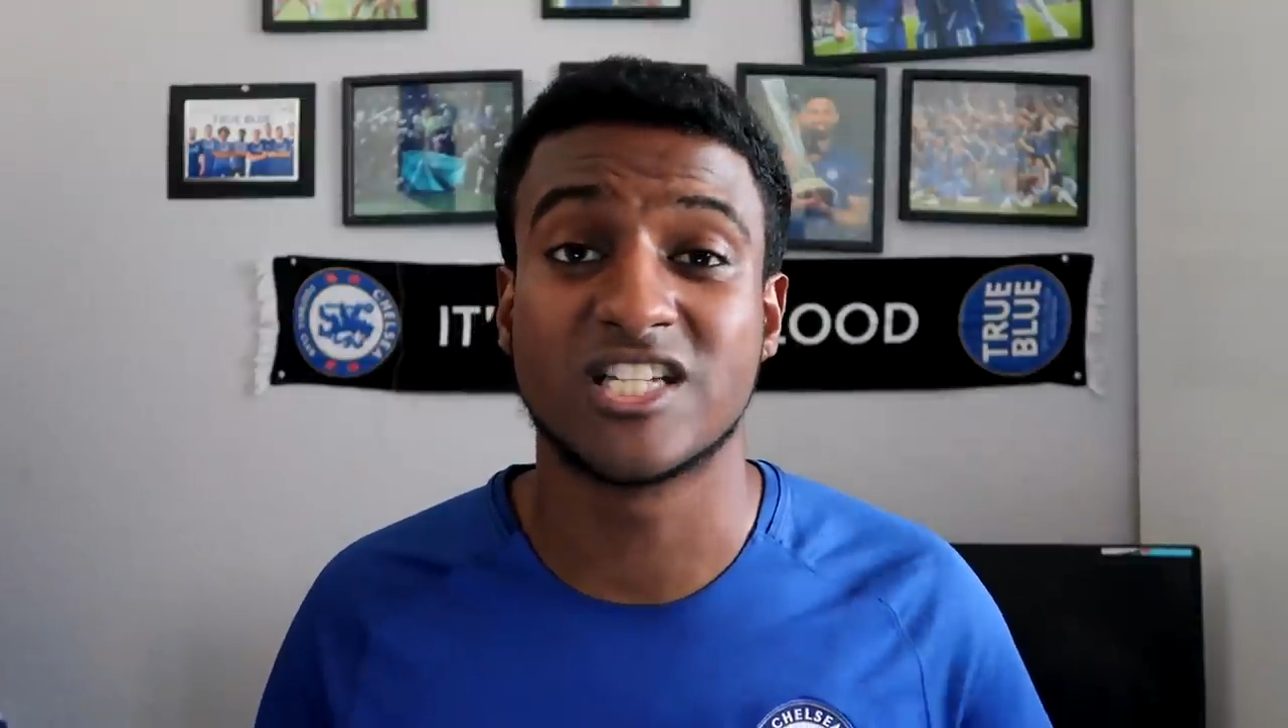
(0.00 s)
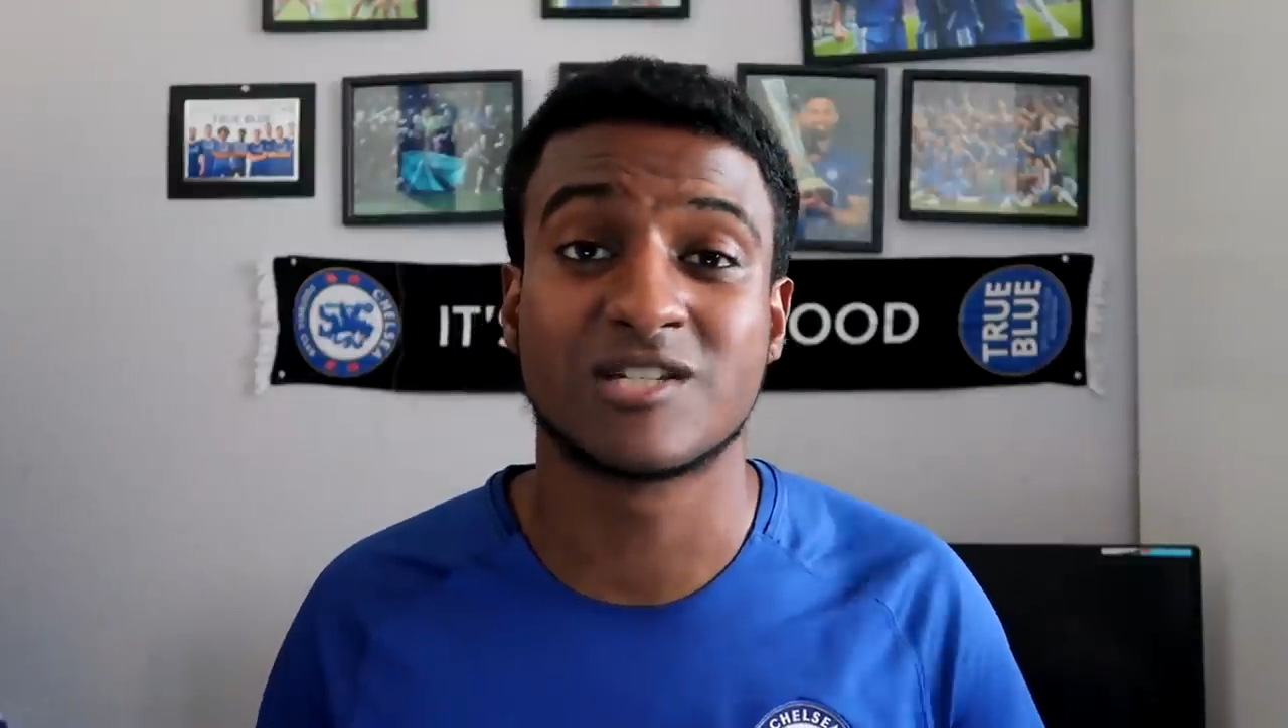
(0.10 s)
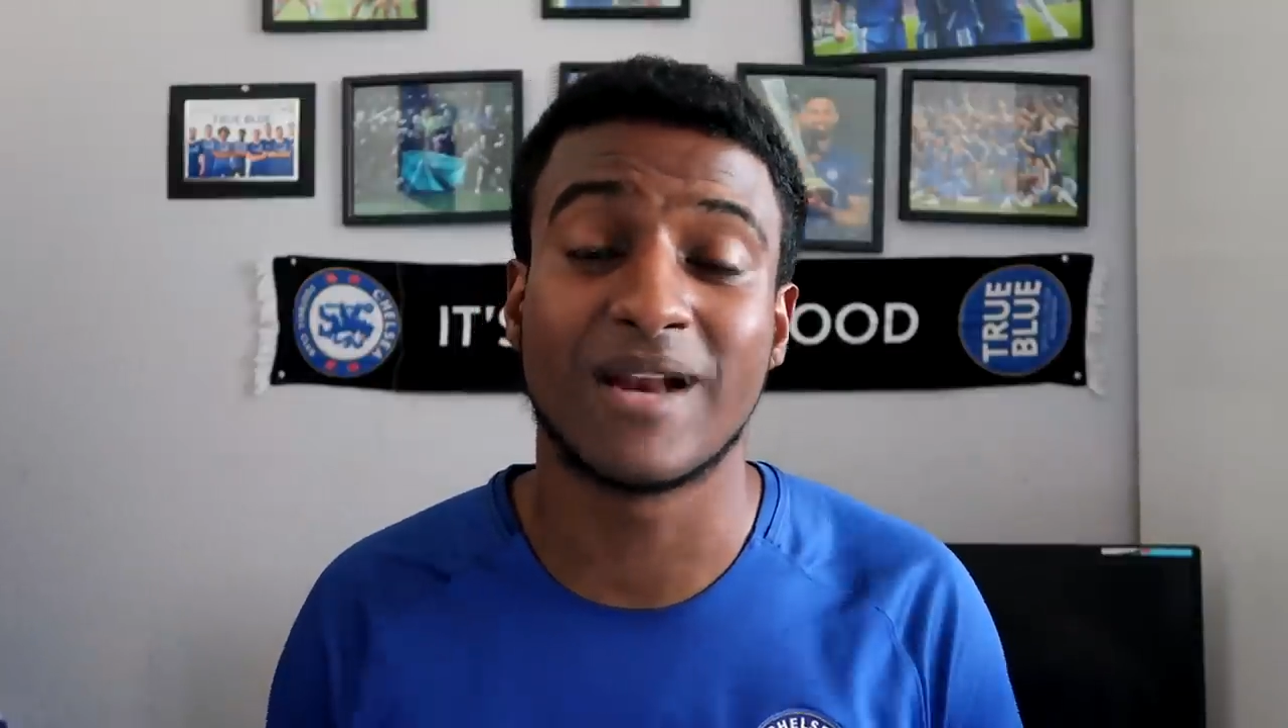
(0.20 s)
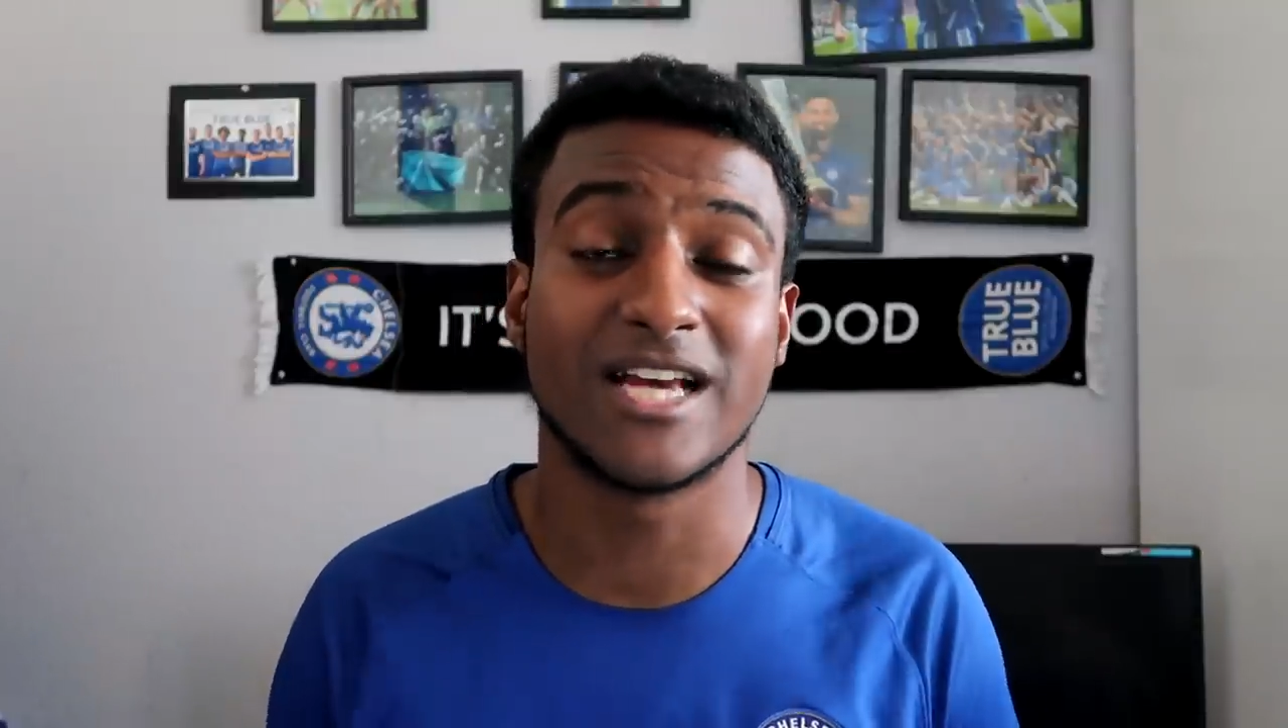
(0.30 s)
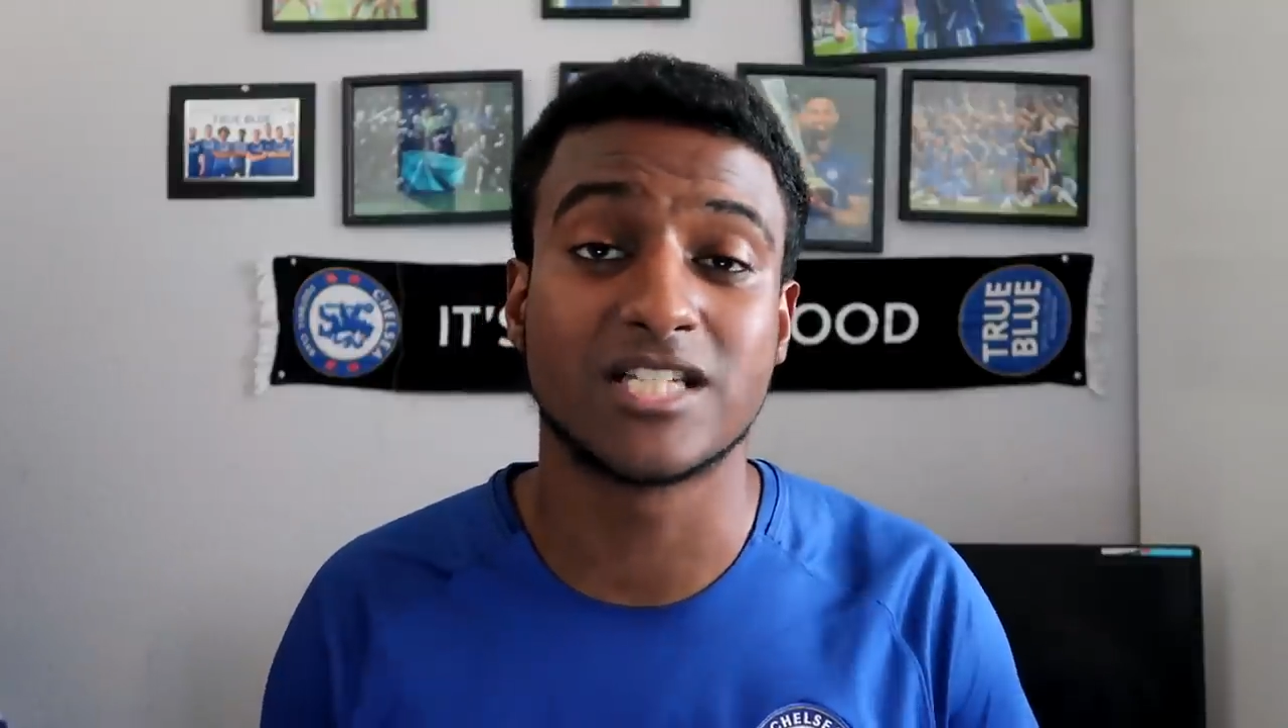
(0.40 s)

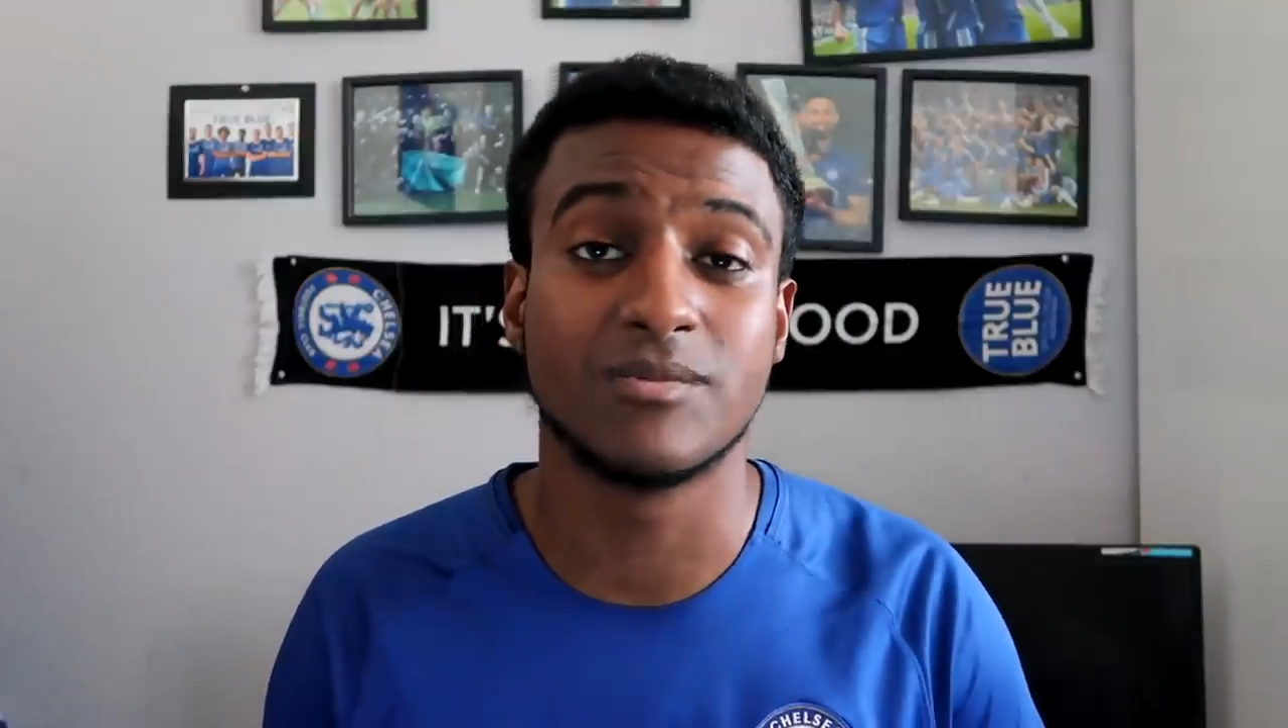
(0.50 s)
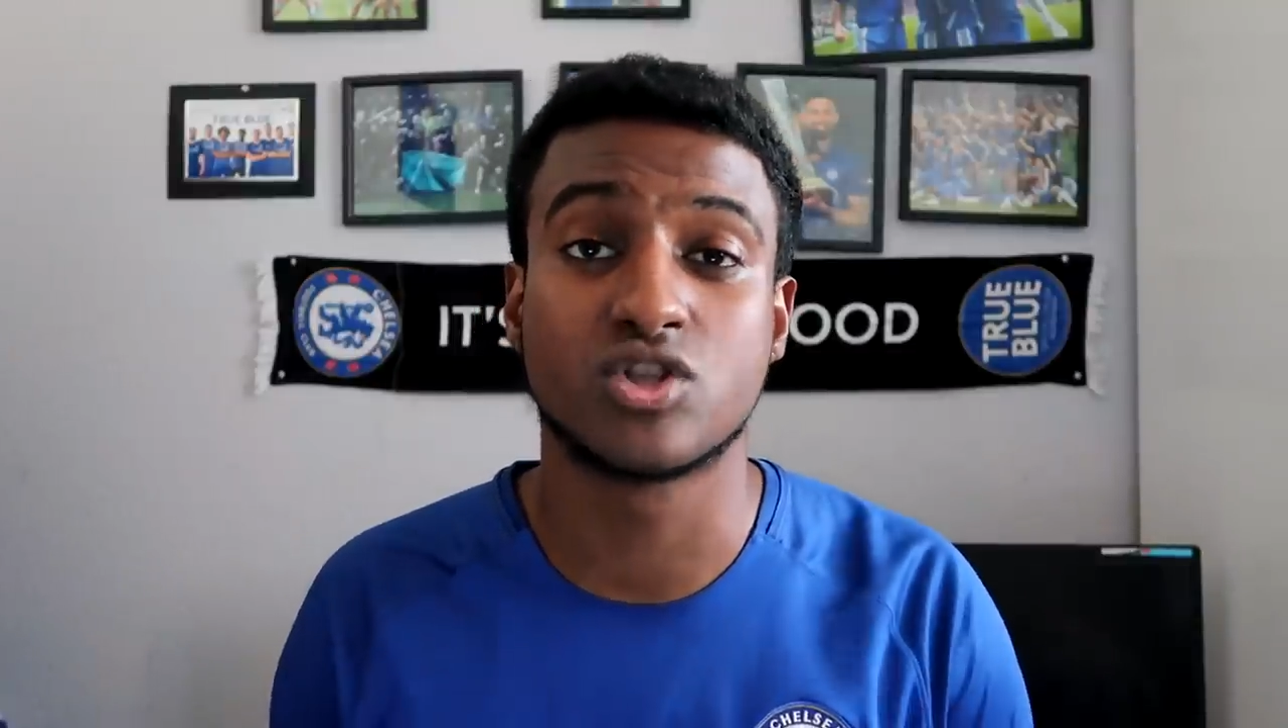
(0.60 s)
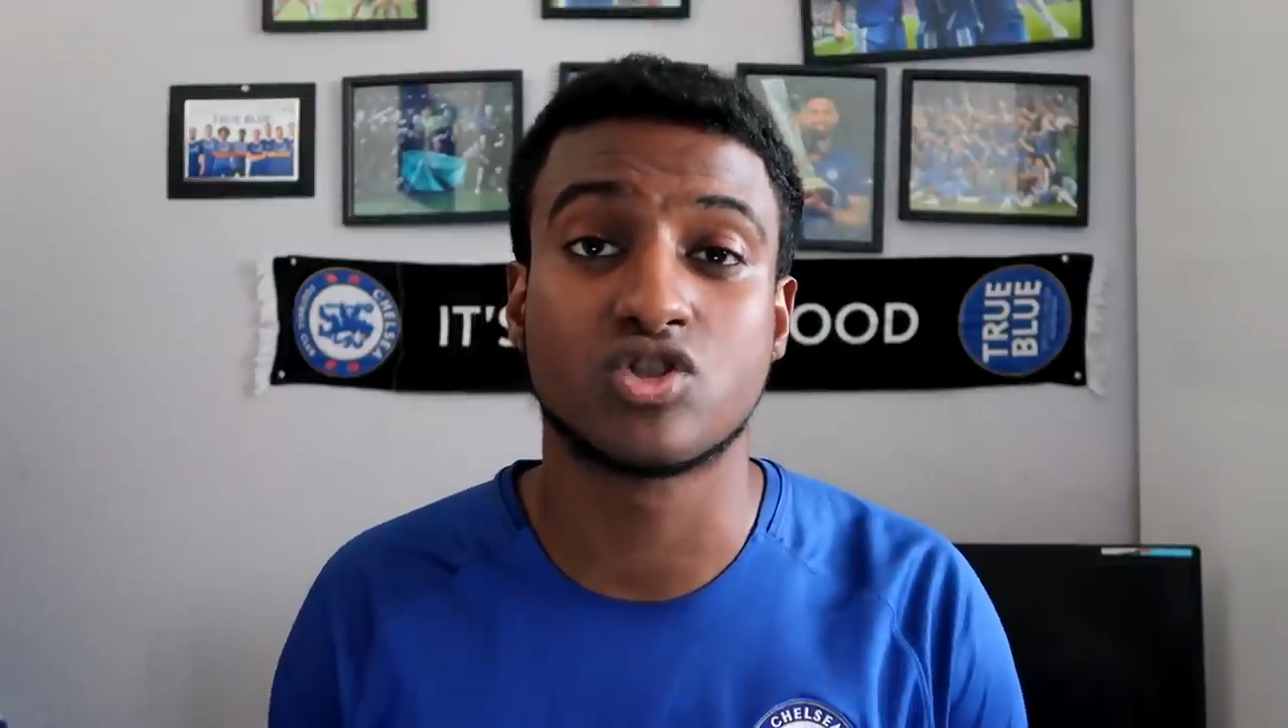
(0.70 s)
displace him